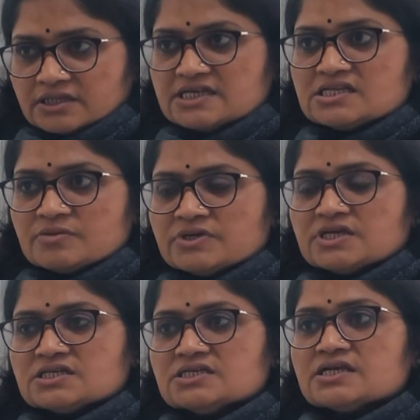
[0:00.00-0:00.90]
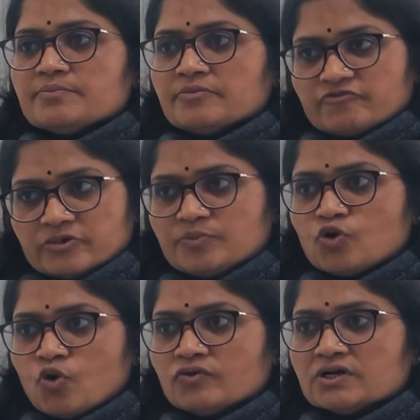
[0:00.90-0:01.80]
limitations will be
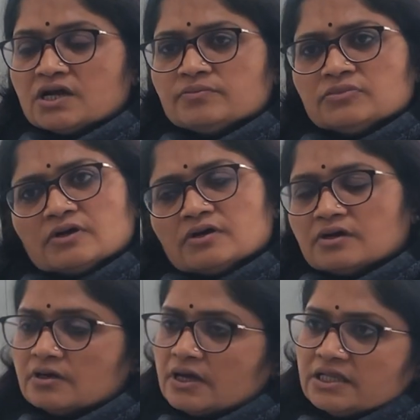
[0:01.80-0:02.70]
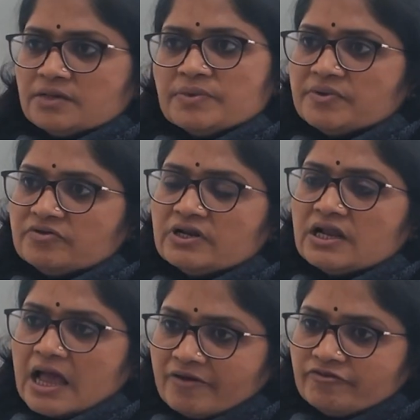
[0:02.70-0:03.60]
overcome, I think people will
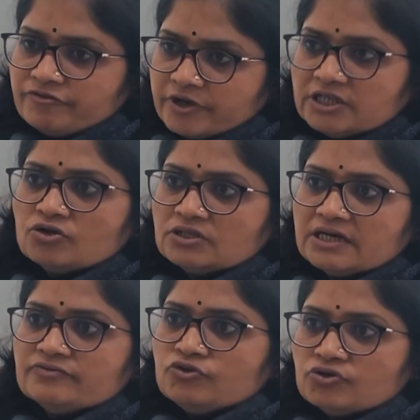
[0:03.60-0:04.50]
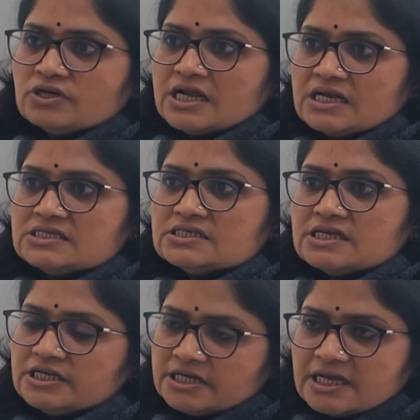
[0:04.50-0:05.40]
have faith on that photocatalysis,
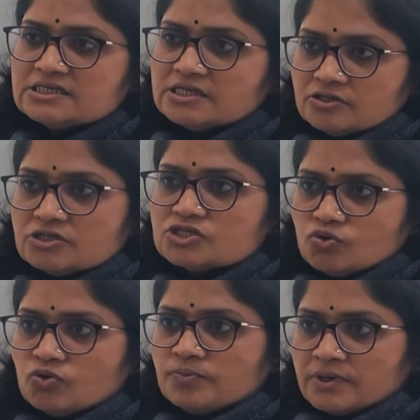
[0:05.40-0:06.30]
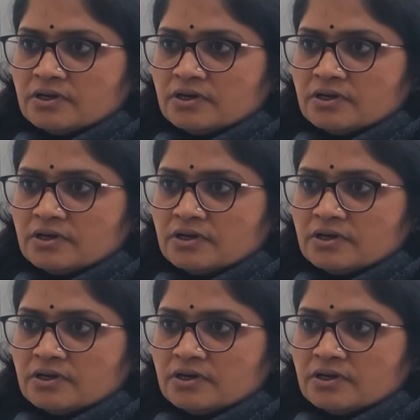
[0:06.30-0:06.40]
and it has a scope.